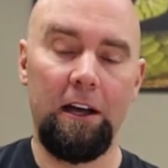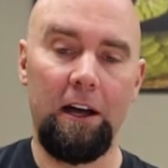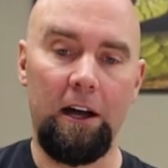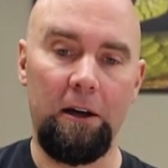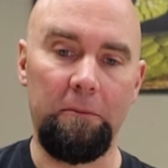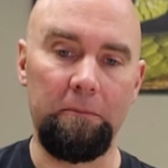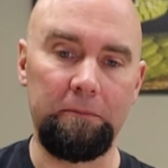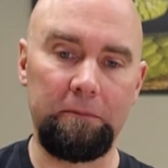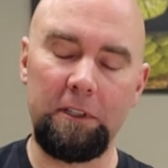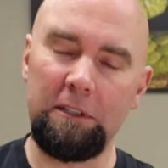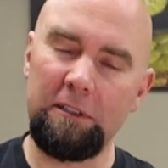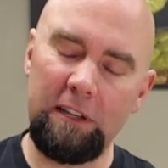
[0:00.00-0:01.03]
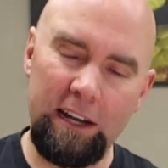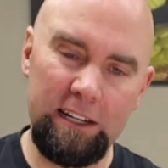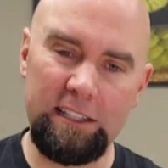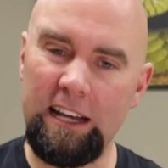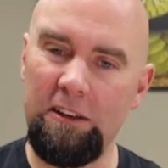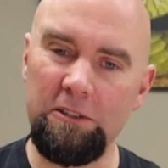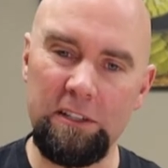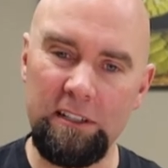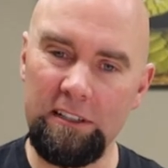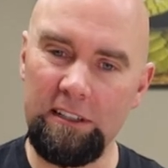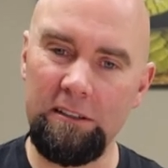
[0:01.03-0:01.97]
Um, Kind of
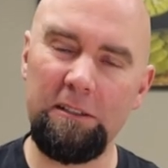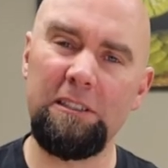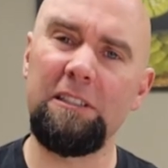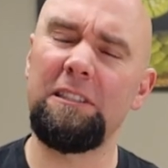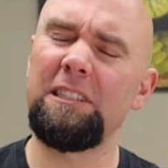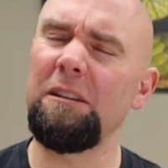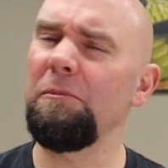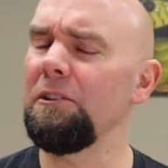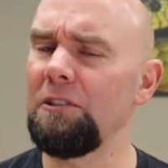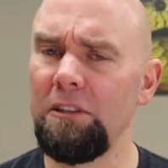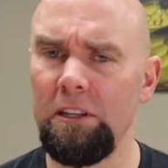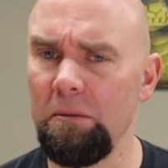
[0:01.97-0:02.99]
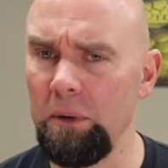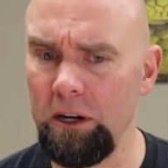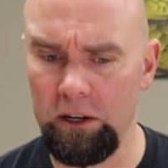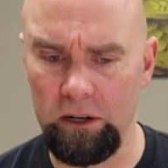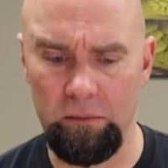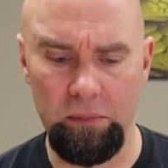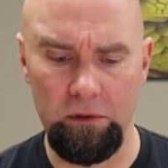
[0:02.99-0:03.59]
sounds uh, similar to the American